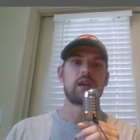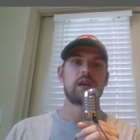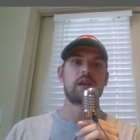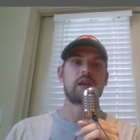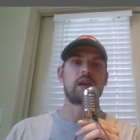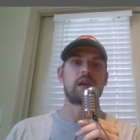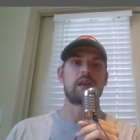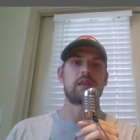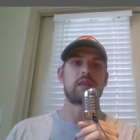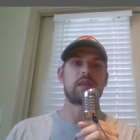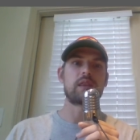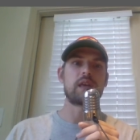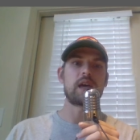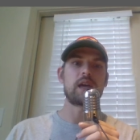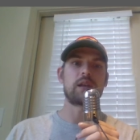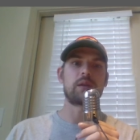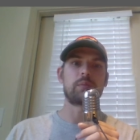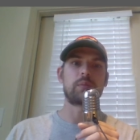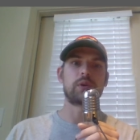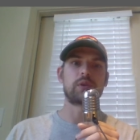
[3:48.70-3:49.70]
and
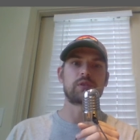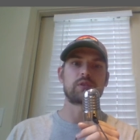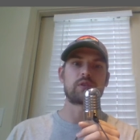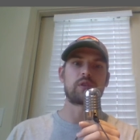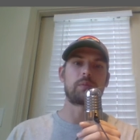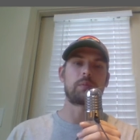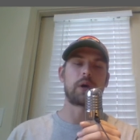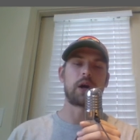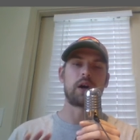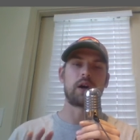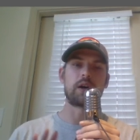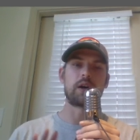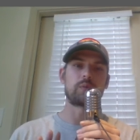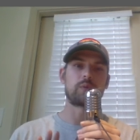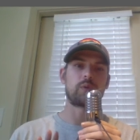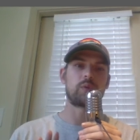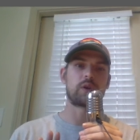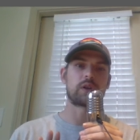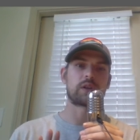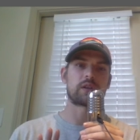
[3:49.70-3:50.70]
then push the pawn.
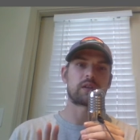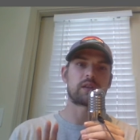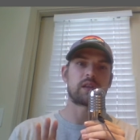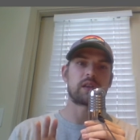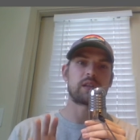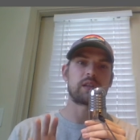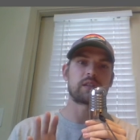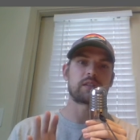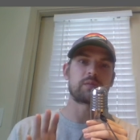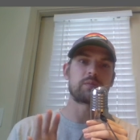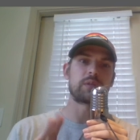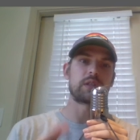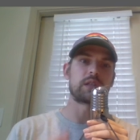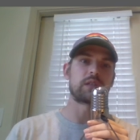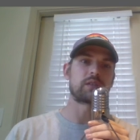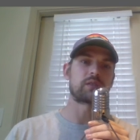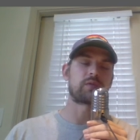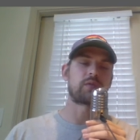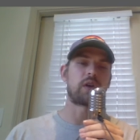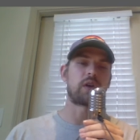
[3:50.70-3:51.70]
We want our king to be
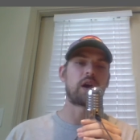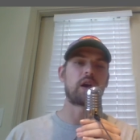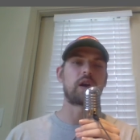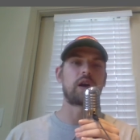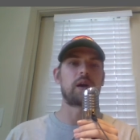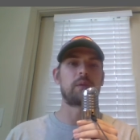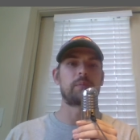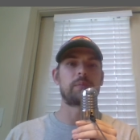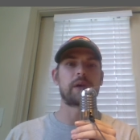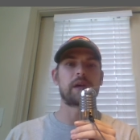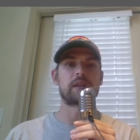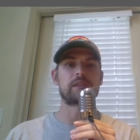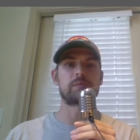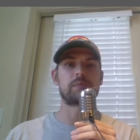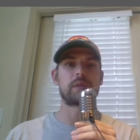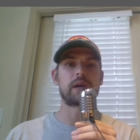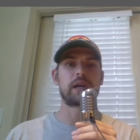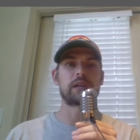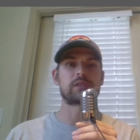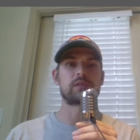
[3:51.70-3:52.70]
as far up as
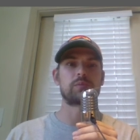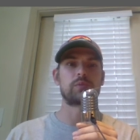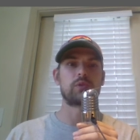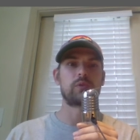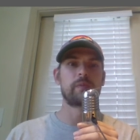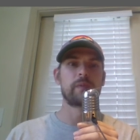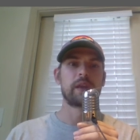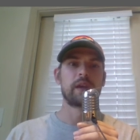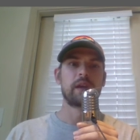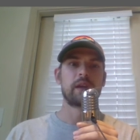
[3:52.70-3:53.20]
possible,